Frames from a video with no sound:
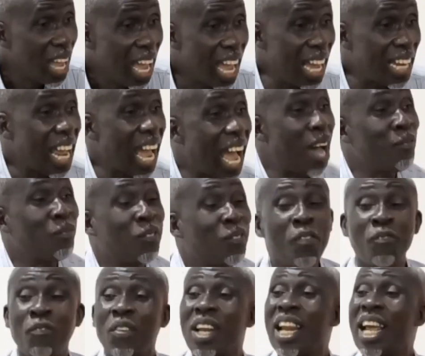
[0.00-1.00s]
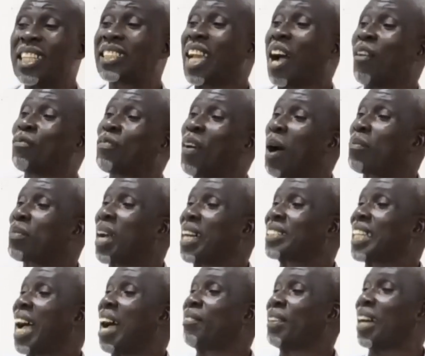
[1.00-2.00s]
And every village can farm
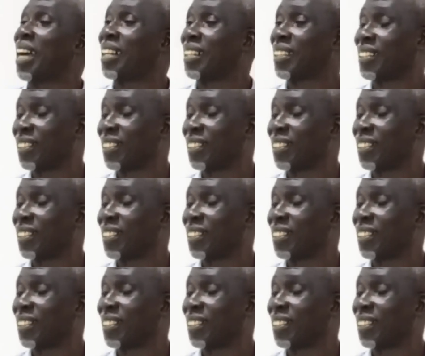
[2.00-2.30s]
cassava.